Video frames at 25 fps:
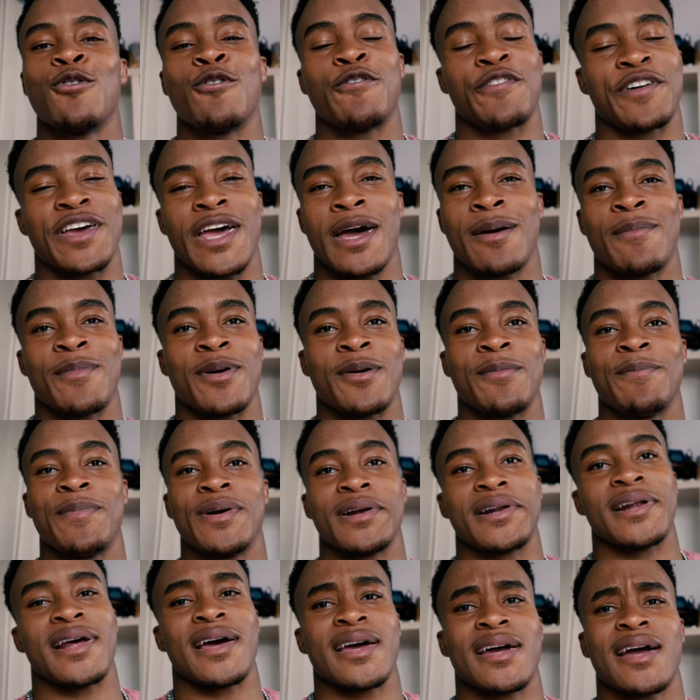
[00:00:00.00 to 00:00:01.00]
off camera,
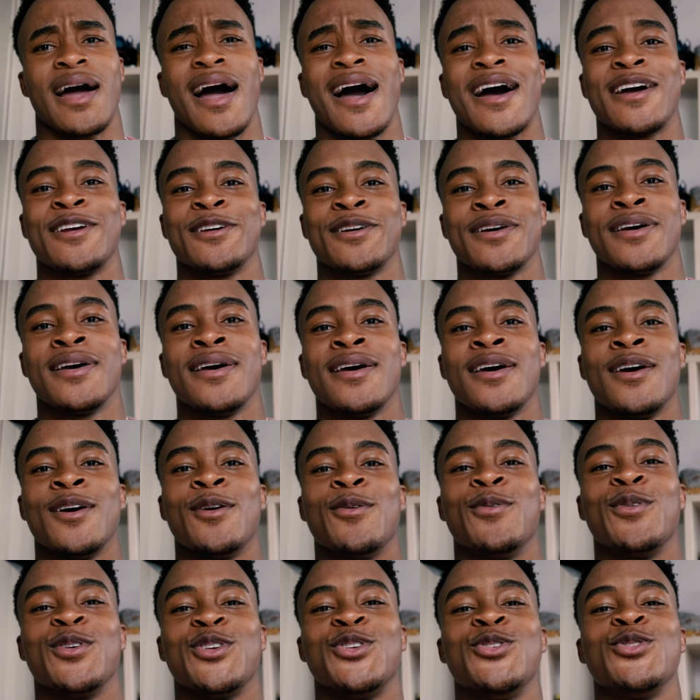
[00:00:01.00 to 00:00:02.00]
but like
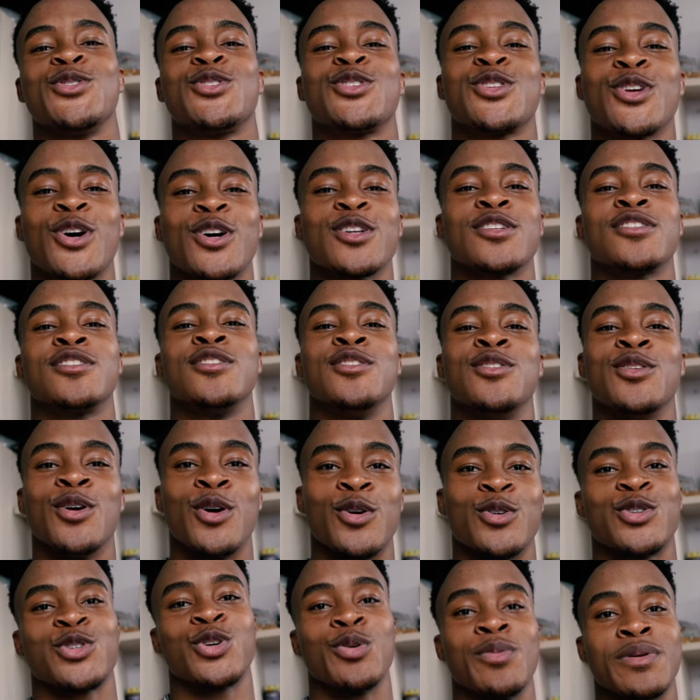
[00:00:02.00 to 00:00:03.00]
you start to
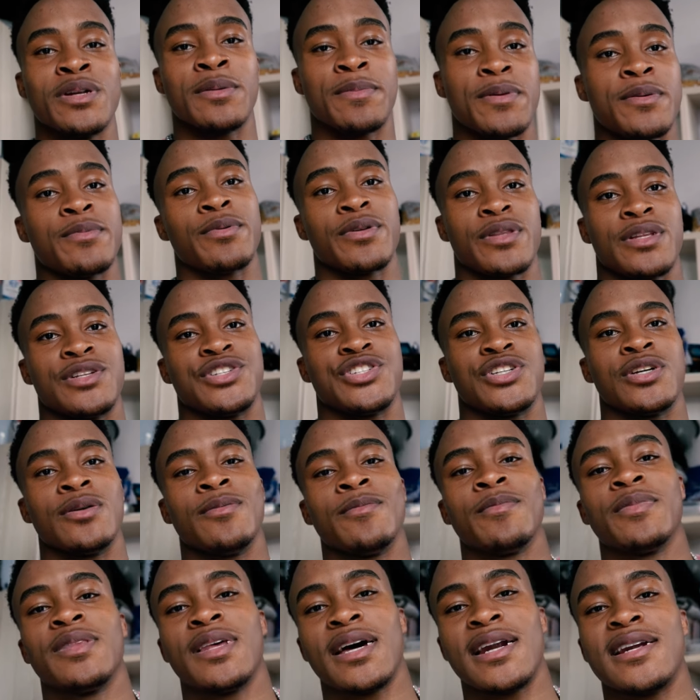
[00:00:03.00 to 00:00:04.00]
know so many people at the
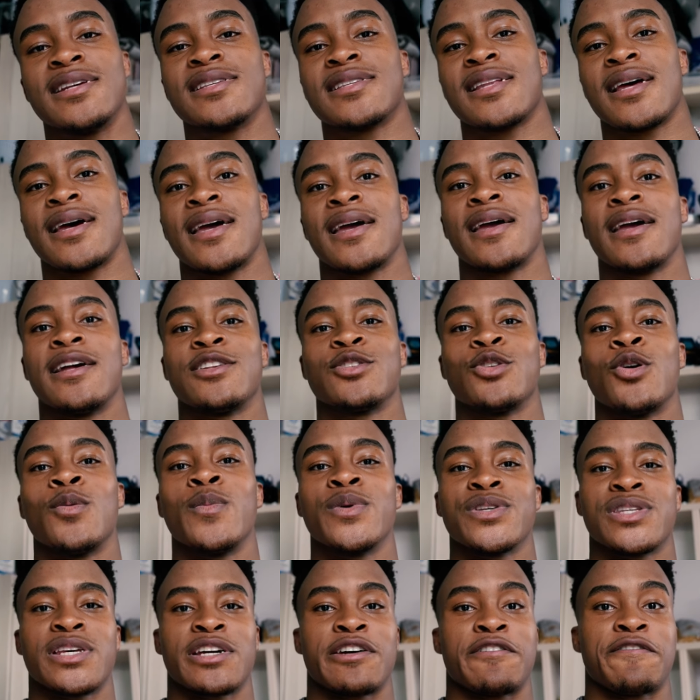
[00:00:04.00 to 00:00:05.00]
gym that it's like, it's
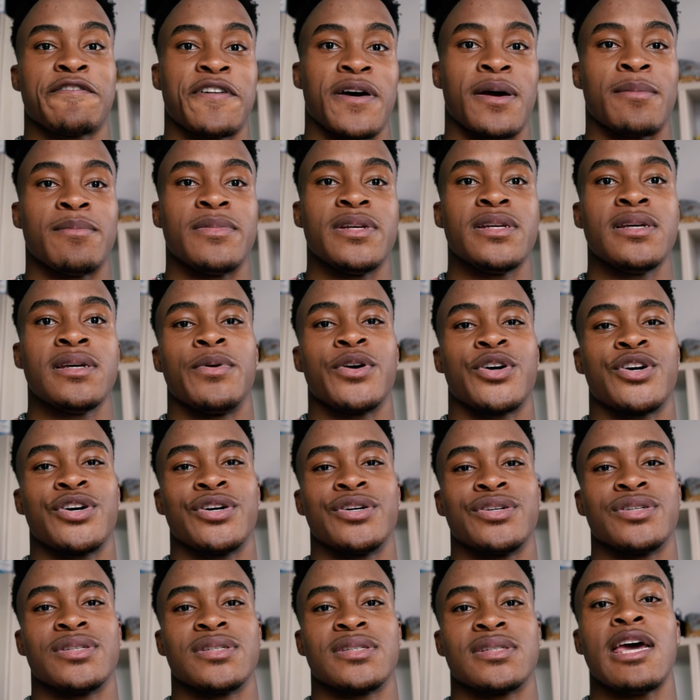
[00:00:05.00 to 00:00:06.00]
almost like a family
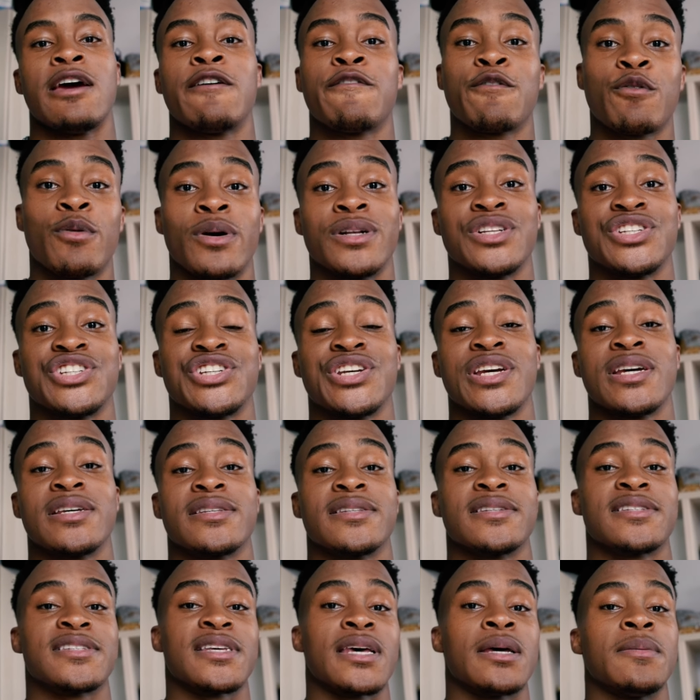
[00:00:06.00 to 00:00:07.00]
because everyone shares
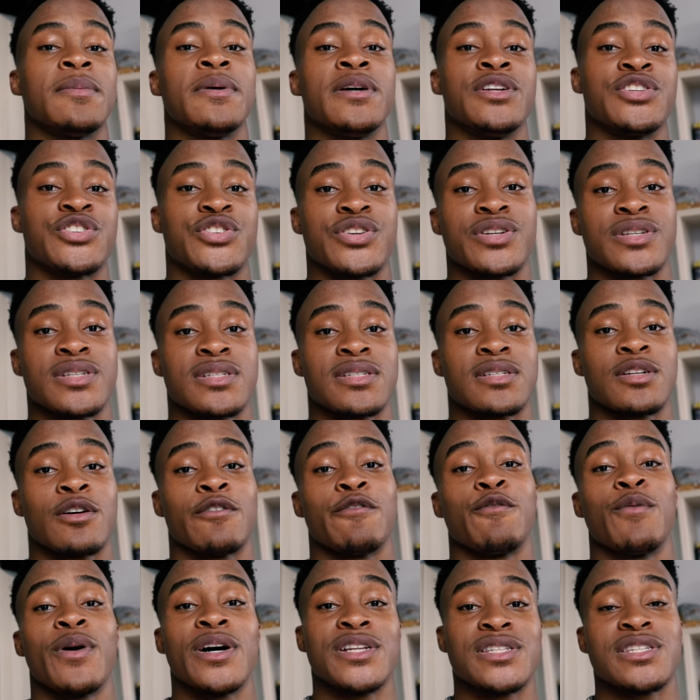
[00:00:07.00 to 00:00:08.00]
the same interest
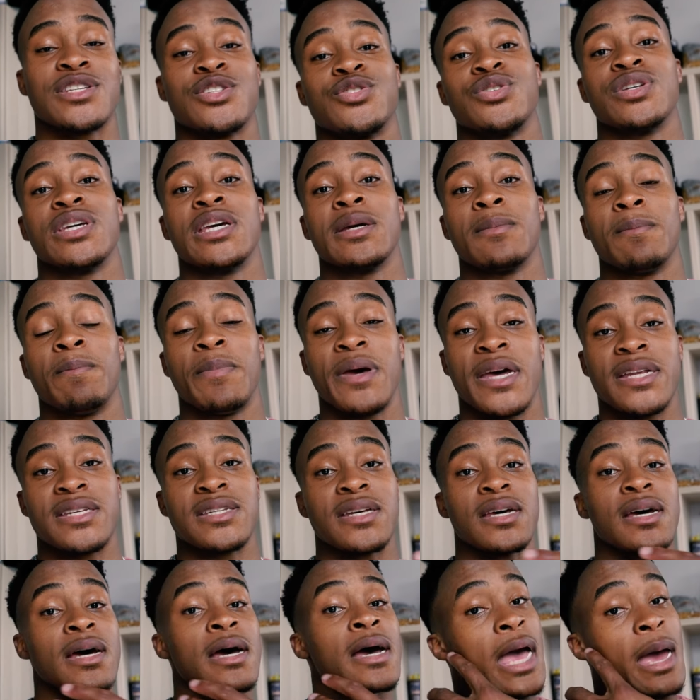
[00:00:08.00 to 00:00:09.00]
of wanting to get
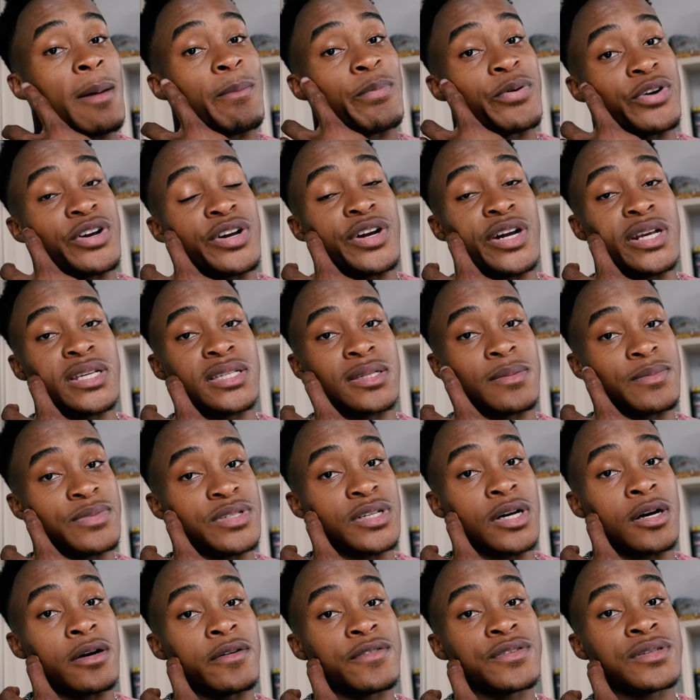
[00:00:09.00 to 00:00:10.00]
better and progress
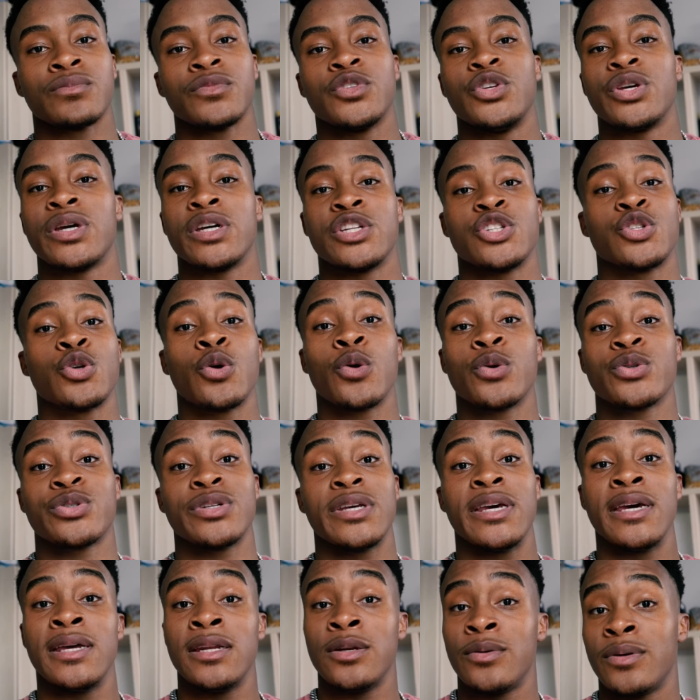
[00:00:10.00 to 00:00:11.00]
themselves. You can talk
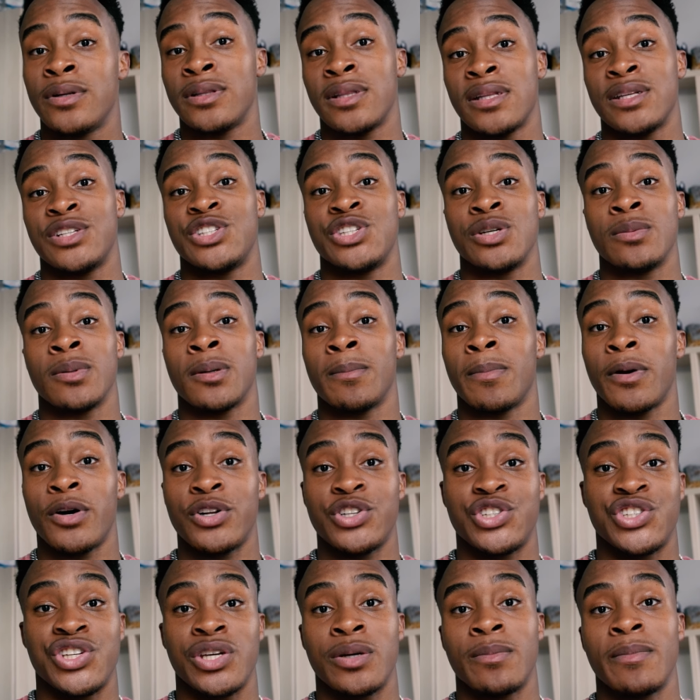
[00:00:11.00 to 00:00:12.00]
to anyone in the gym
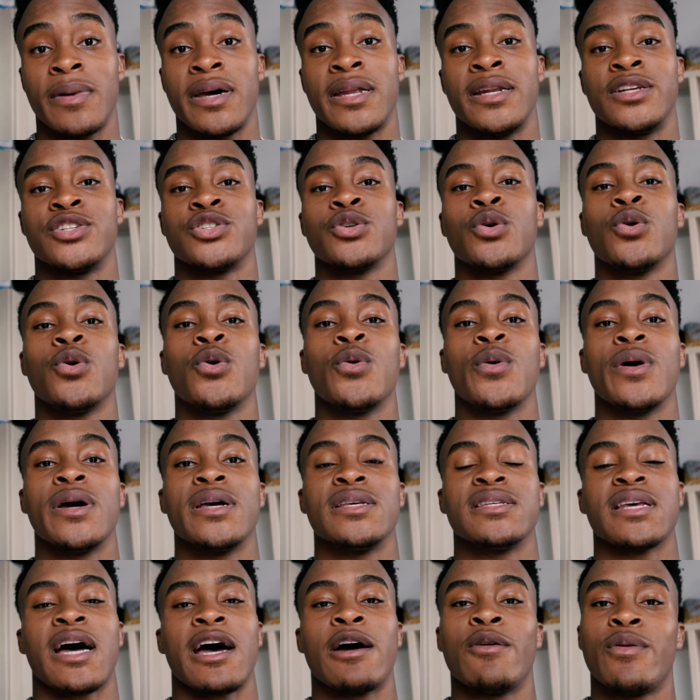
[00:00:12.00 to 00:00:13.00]
about gym and it's
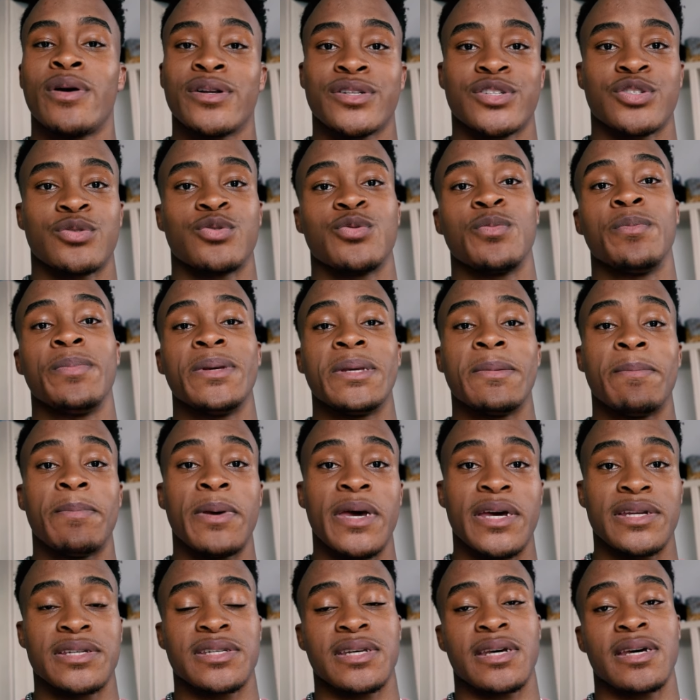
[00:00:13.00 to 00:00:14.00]
always, I want to be
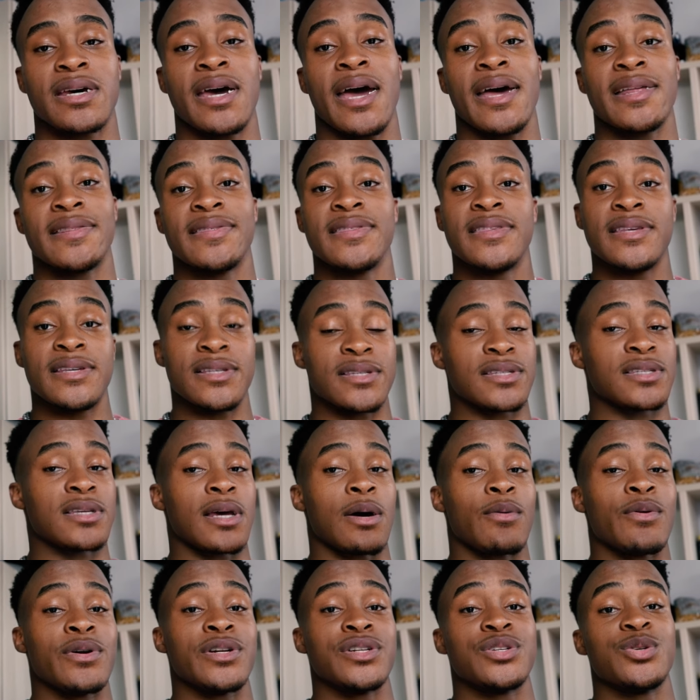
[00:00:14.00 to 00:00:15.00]
better at this.
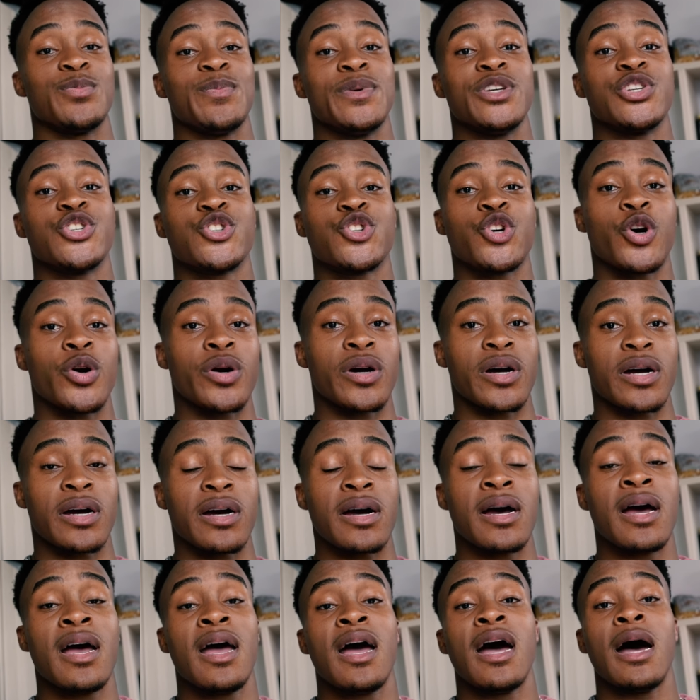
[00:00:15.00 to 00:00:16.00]
I want to be
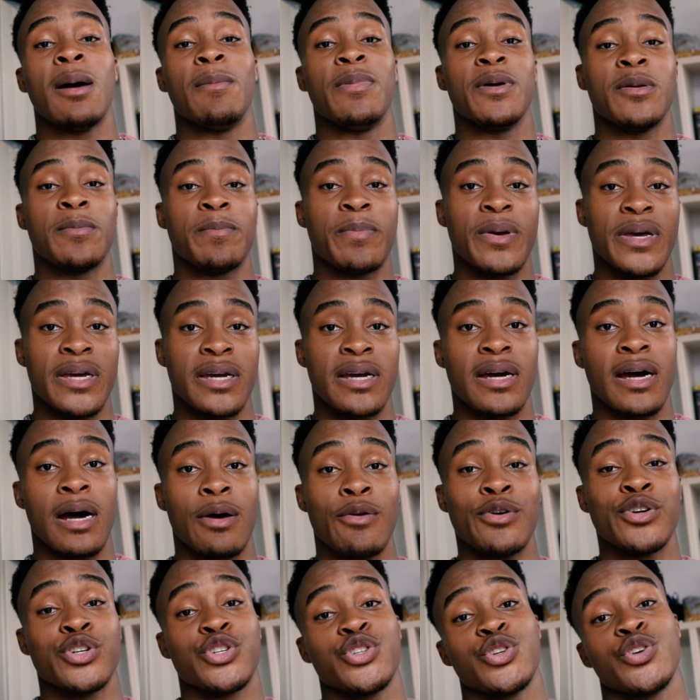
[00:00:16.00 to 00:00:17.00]
stronger, a bit bigger. I
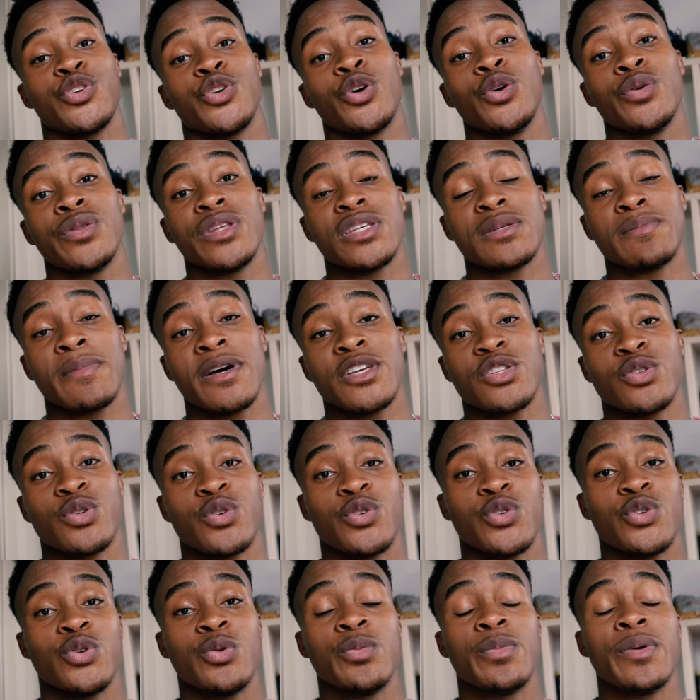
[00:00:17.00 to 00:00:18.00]
want to grow this muscle
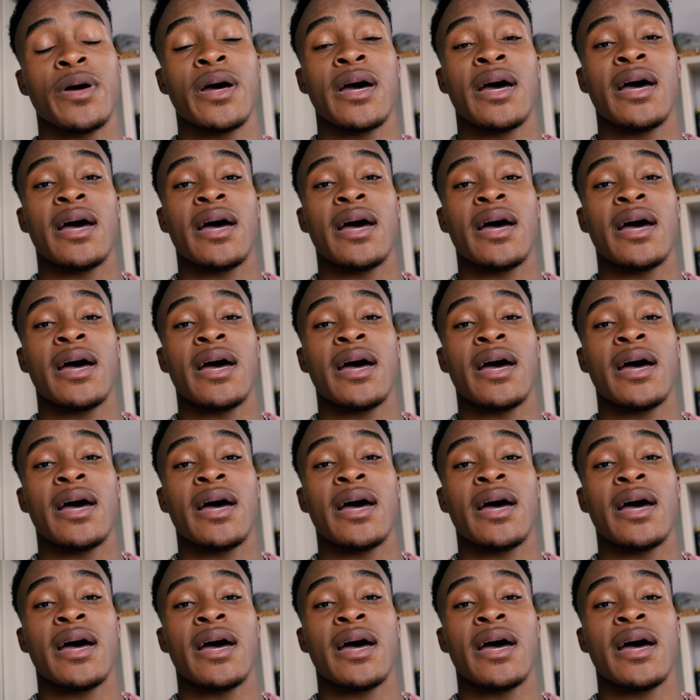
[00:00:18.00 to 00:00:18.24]
group.